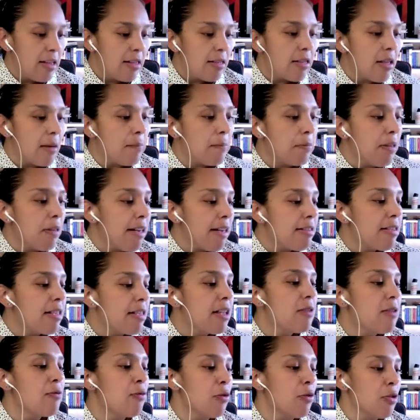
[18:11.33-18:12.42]
the
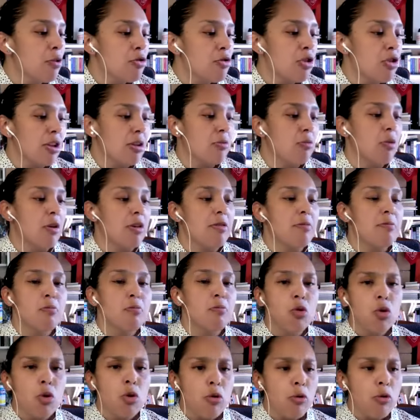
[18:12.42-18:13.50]
Blessed Virgin was
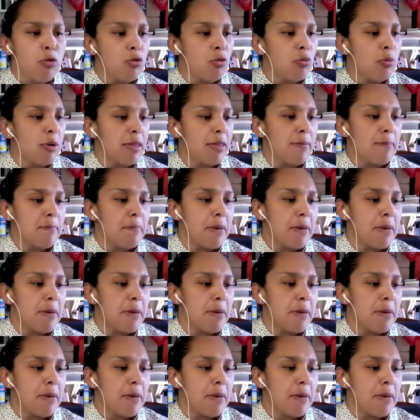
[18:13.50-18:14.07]
moved with